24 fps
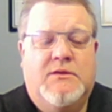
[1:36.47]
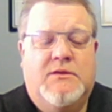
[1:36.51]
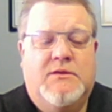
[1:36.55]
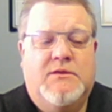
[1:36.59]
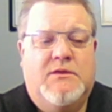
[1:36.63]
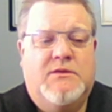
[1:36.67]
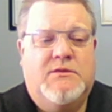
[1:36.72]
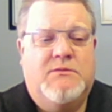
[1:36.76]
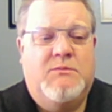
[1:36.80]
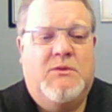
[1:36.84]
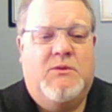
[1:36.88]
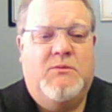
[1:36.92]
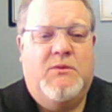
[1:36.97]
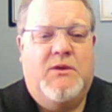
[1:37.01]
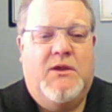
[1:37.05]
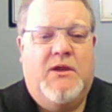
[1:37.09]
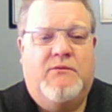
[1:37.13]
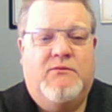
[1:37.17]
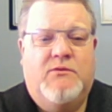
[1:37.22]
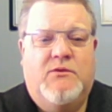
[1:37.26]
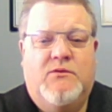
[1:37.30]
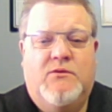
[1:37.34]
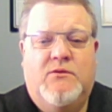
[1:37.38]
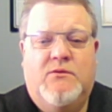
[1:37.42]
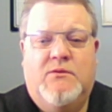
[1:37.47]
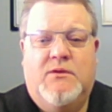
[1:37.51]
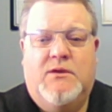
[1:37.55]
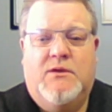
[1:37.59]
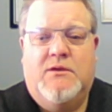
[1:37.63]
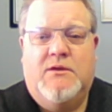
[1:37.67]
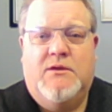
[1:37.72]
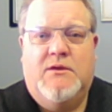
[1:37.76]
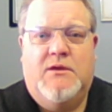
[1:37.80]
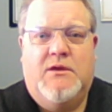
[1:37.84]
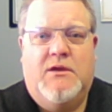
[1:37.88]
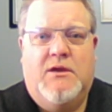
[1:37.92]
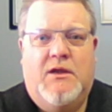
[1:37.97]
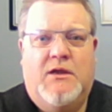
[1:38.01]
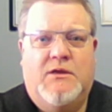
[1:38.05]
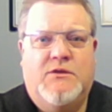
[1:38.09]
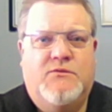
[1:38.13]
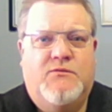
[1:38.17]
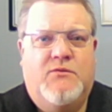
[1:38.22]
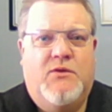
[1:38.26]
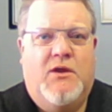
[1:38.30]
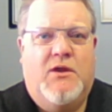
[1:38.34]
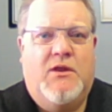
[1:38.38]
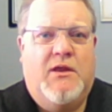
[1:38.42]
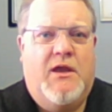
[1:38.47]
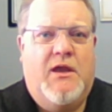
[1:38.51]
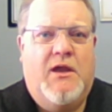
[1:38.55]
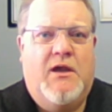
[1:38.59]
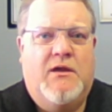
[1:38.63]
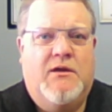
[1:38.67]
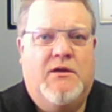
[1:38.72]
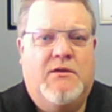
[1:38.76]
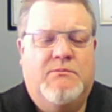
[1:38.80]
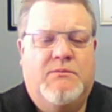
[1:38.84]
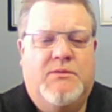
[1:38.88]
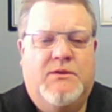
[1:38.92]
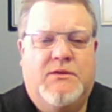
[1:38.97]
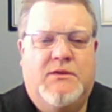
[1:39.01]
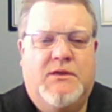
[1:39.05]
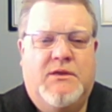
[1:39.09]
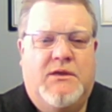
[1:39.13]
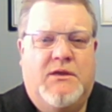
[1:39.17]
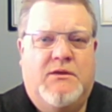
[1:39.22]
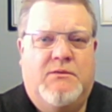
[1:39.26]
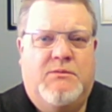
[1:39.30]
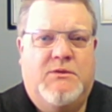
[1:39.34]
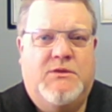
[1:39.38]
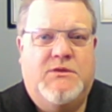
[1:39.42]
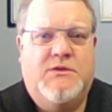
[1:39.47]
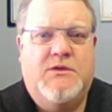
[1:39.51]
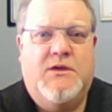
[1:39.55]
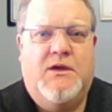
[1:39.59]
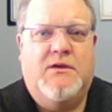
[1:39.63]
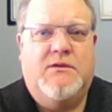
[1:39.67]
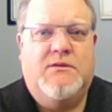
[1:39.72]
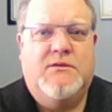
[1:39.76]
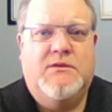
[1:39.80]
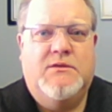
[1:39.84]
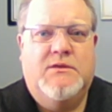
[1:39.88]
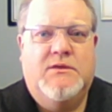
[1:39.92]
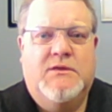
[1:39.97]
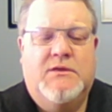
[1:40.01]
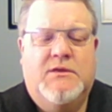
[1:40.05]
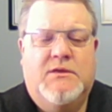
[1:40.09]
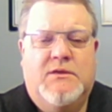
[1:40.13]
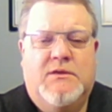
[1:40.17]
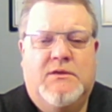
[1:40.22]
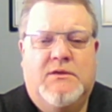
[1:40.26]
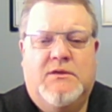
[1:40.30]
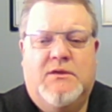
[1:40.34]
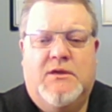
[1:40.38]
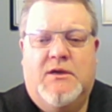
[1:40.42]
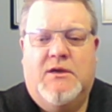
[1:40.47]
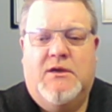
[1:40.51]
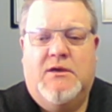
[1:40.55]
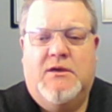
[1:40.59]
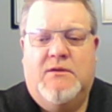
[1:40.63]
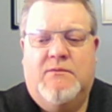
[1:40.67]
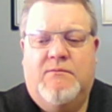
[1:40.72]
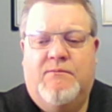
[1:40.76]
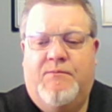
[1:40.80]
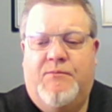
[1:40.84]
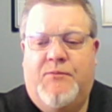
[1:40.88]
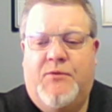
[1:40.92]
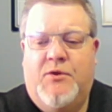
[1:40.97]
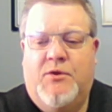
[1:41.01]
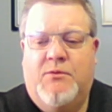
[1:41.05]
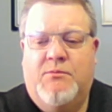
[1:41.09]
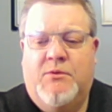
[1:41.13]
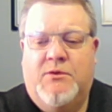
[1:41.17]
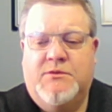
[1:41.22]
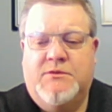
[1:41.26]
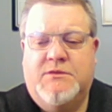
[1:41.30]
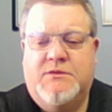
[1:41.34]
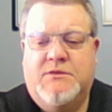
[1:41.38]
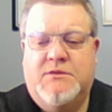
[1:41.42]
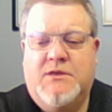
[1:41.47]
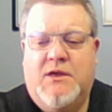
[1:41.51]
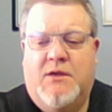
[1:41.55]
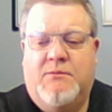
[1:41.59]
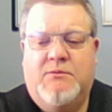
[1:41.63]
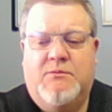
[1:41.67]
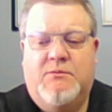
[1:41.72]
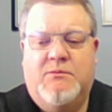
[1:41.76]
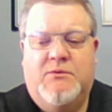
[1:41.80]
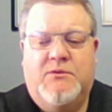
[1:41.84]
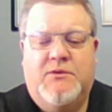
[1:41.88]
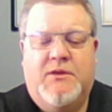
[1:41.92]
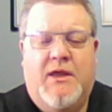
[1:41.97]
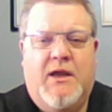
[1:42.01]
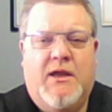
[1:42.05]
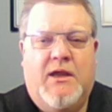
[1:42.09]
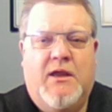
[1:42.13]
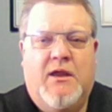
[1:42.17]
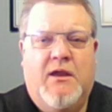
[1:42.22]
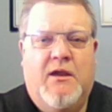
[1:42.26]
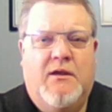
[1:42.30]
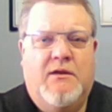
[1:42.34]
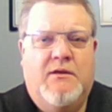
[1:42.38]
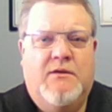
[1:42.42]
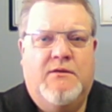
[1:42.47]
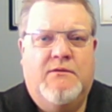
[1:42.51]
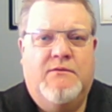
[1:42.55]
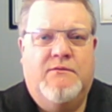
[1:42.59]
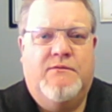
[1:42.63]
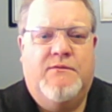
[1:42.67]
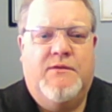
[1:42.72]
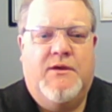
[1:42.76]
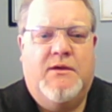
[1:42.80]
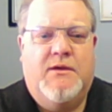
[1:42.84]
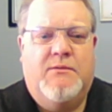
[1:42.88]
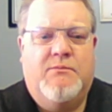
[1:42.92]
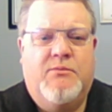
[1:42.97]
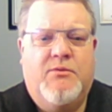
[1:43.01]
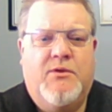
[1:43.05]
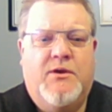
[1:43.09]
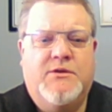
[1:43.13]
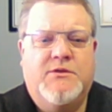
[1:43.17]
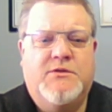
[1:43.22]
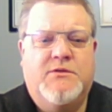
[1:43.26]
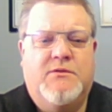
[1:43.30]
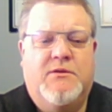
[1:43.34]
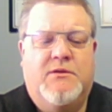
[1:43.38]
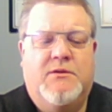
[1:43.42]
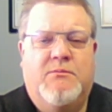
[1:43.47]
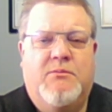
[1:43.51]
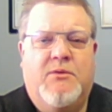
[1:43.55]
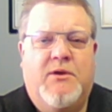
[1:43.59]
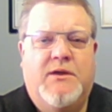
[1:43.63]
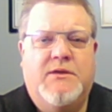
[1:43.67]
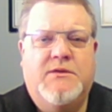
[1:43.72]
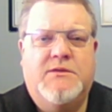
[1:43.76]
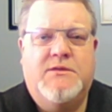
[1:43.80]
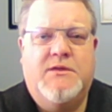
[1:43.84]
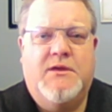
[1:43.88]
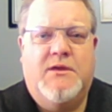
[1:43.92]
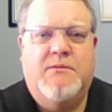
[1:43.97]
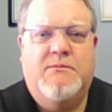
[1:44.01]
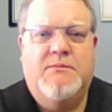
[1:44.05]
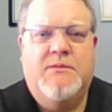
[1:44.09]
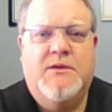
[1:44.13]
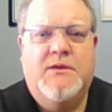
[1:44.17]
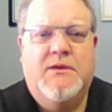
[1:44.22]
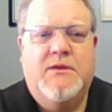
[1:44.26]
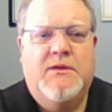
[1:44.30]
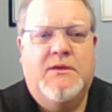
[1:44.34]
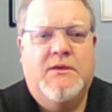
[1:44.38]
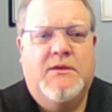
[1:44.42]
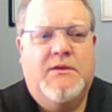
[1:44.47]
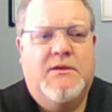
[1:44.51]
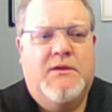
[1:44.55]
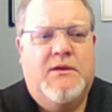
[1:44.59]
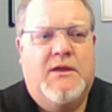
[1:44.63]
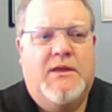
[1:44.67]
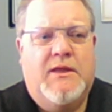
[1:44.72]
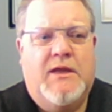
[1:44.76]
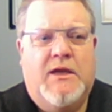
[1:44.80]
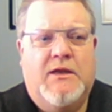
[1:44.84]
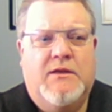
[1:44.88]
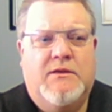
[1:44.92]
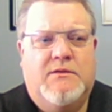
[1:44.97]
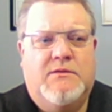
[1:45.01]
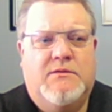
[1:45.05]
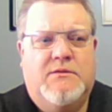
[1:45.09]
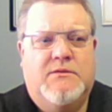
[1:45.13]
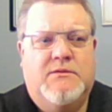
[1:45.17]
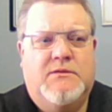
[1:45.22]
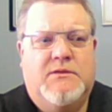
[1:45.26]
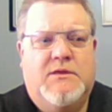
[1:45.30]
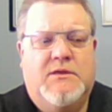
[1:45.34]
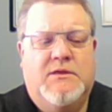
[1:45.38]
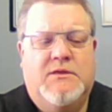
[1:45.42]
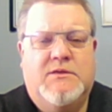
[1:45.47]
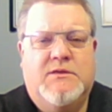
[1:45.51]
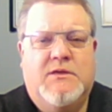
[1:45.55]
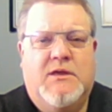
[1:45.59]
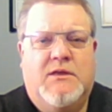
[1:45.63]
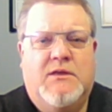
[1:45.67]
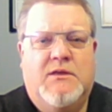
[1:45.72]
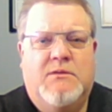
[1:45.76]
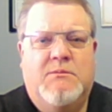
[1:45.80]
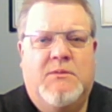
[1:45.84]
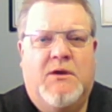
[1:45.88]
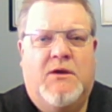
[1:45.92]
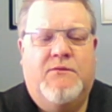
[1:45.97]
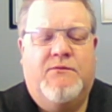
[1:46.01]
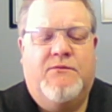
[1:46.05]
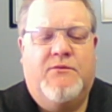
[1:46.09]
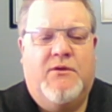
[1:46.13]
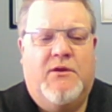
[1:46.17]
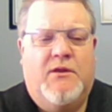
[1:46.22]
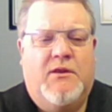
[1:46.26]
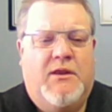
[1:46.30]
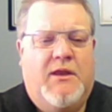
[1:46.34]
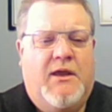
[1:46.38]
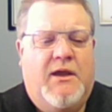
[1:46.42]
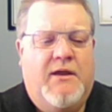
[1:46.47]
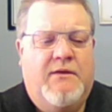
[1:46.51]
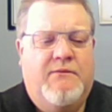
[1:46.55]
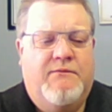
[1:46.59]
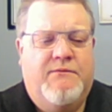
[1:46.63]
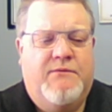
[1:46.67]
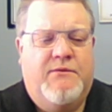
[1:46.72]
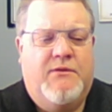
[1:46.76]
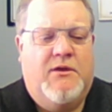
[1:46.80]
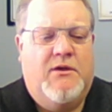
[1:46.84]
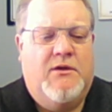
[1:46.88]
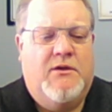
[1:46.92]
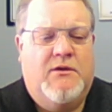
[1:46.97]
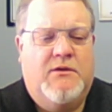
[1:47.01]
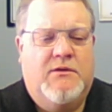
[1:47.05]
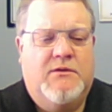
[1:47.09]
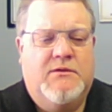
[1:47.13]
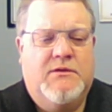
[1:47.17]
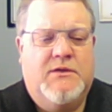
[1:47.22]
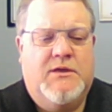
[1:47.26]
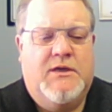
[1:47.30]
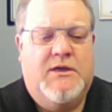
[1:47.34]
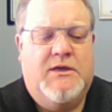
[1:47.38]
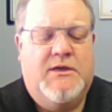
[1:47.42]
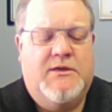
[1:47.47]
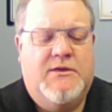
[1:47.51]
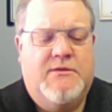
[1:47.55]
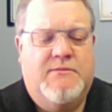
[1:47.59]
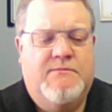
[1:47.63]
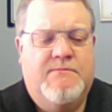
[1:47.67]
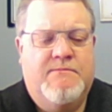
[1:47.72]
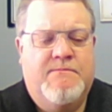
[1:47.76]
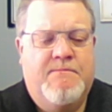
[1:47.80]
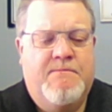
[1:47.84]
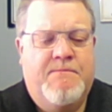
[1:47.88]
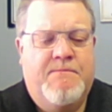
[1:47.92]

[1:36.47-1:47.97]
Doesn't mean we have to do a HVLA on them, but they need to be checked. Um, they're most susceptible to that kind of uh, pressure on the brainstem, and that can set them up for a lifelong um,